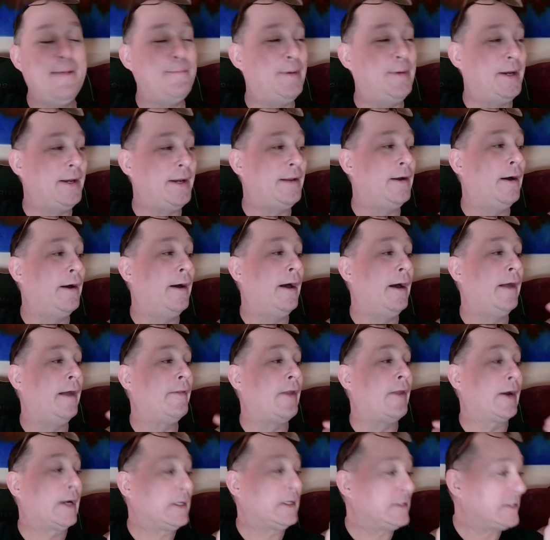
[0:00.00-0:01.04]
But
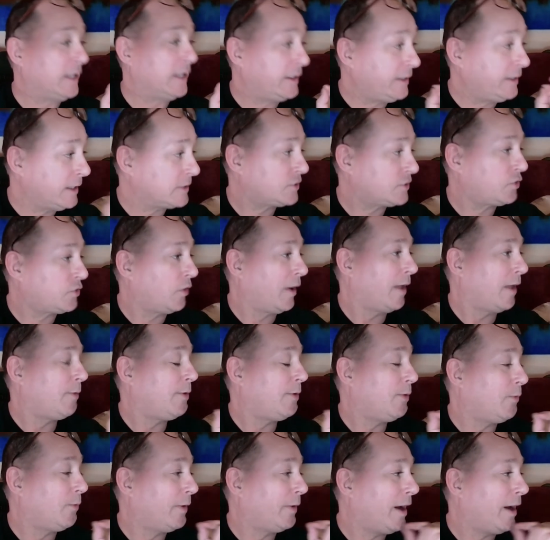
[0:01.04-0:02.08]
like I said, yesterday
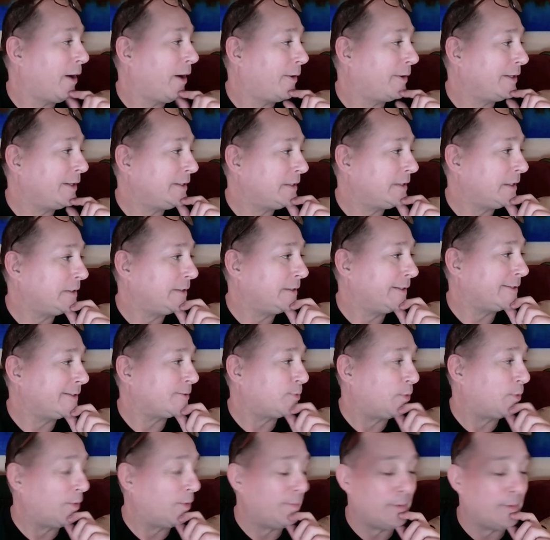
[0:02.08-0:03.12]
we went out and did
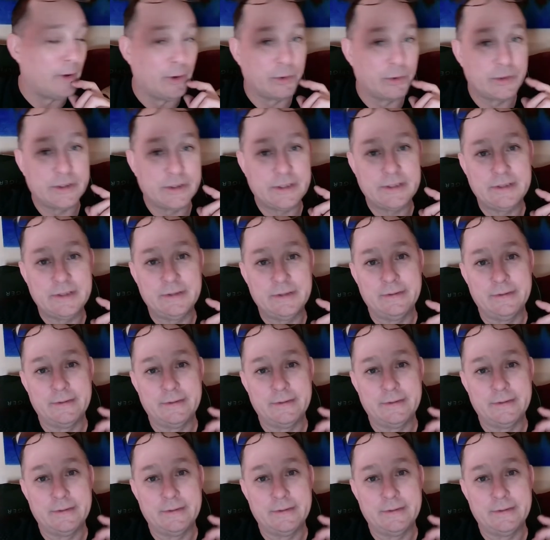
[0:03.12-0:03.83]
this remote